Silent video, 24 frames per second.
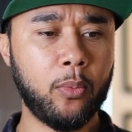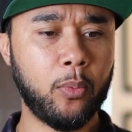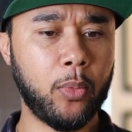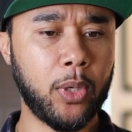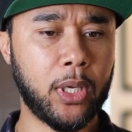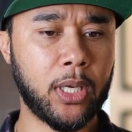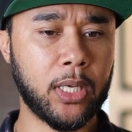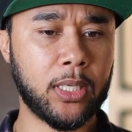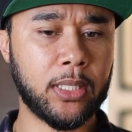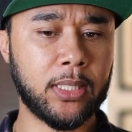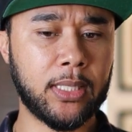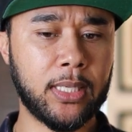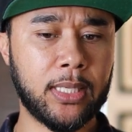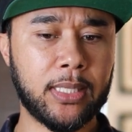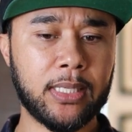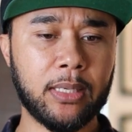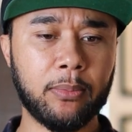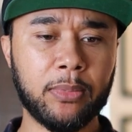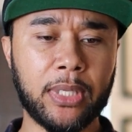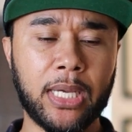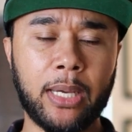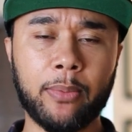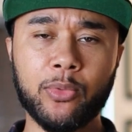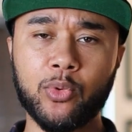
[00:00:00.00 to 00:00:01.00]
Because
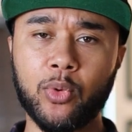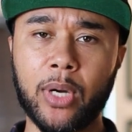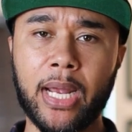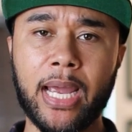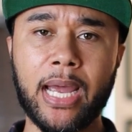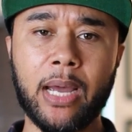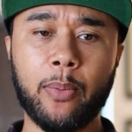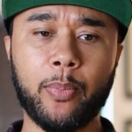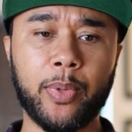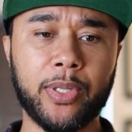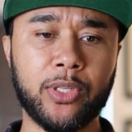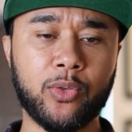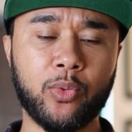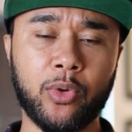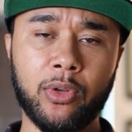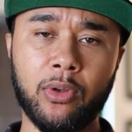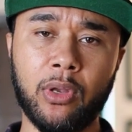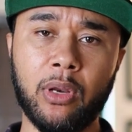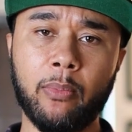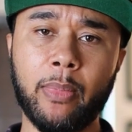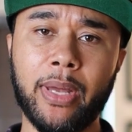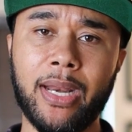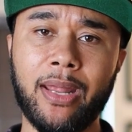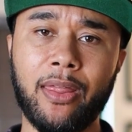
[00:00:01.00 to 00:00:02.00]
sometimes what happens when
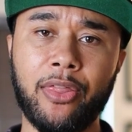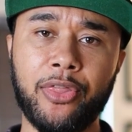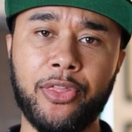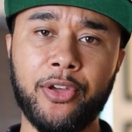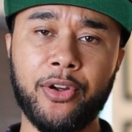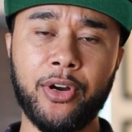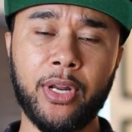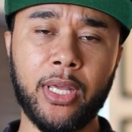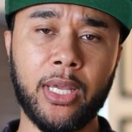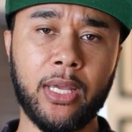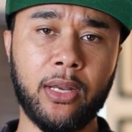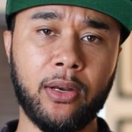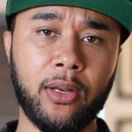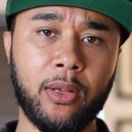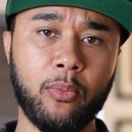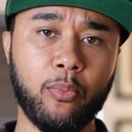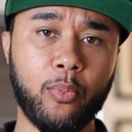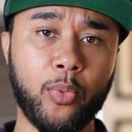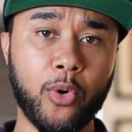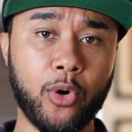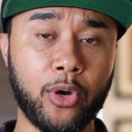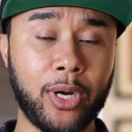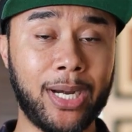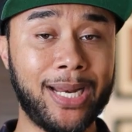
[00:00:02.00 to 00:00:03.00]
you animate at 30 and
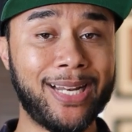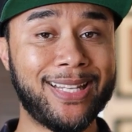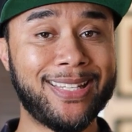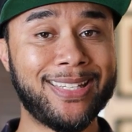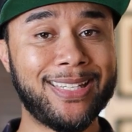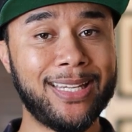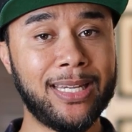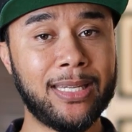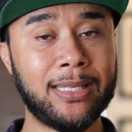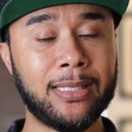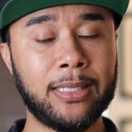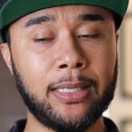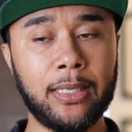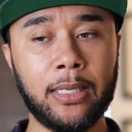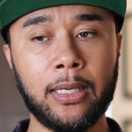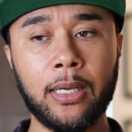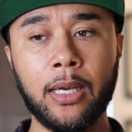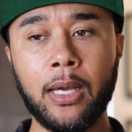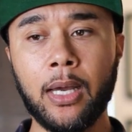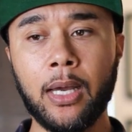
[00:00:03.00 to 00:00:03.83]
import it at 60,